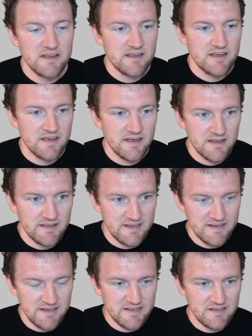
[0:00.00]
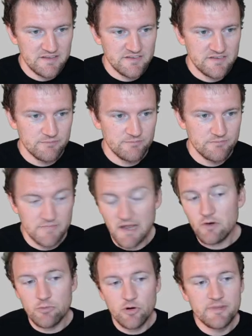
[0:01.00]
it is
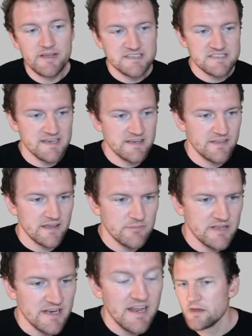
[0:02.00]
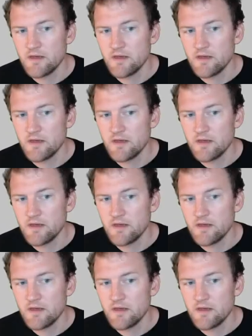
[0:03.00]
knowable because they admit it.